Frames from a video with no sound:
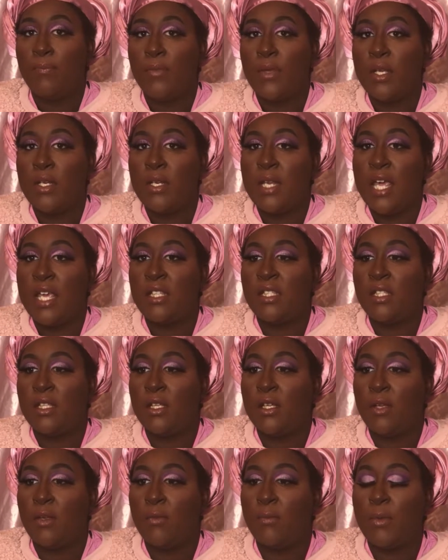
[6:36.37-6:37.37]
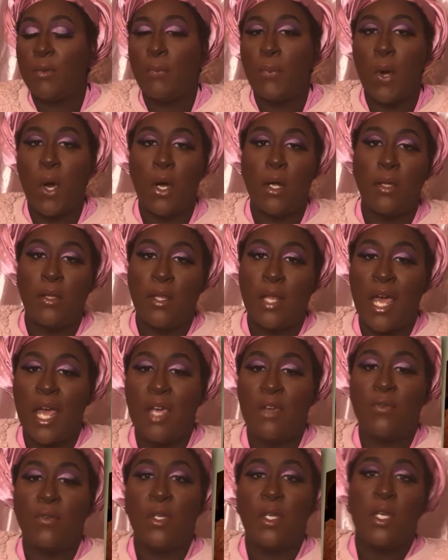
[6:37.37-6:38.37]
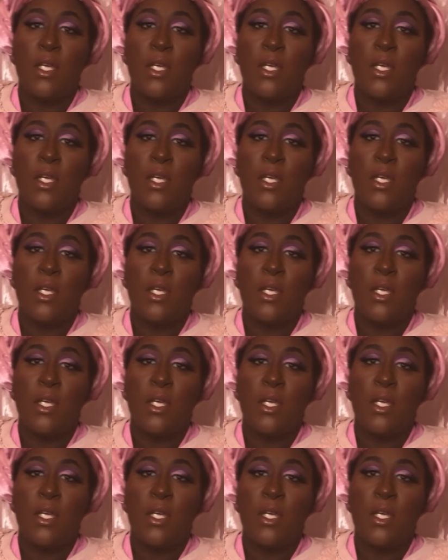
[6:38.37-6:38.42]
and that's a part of life.